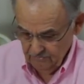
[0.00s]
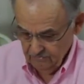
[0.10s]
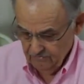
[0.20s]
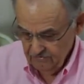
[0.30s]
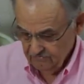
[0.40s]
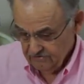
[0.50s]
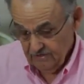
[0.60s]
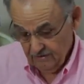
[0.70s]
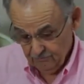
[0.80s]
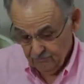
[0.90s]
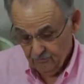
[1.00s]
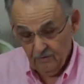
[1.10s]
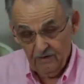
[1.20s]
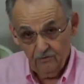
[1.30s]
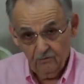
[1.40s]
these adapters,
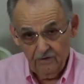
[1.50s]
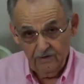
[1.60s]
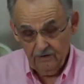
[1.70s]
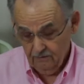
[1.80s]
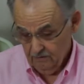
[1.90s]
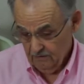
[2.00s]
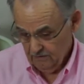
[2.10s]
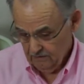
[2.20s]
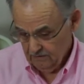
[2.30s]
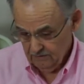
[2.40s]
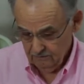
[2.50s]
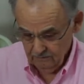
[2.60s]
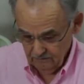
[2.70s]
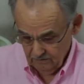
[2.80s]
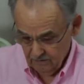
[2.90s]
by the way,
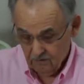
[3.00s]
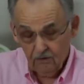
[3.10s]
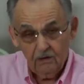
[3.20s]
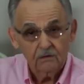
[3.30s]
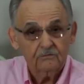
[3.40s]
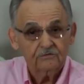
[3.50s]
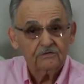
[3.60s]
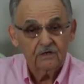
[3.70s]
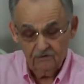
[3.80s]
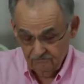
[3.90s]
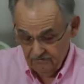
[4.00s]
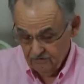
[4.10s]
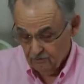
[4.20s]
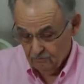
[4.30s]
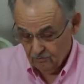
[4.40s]
are all
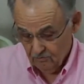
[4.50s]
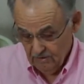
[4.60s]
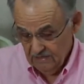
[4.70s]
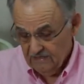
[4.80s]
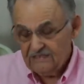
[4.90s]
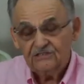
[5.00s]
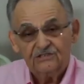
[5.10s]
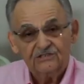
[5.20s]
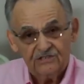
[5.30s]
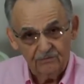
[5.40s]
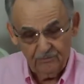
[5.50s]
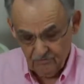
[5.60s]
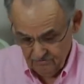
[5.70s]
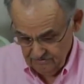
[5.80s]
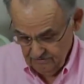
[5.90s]
available
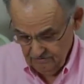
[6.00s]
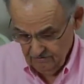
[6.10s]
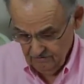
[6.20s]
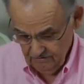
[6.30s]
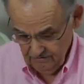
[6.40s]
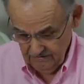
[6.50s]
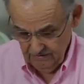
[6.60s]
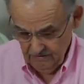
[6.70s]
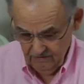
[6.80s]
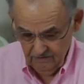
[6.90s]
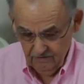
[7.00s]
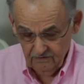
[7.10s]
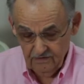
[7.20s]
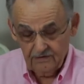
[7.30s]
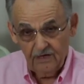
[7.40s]
separately.
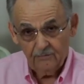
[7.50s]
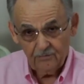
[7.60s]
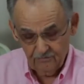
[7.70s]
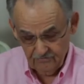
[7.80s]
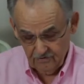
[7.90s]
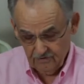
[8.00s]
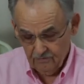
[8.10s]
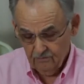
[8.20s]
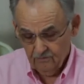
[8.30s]
The adapters are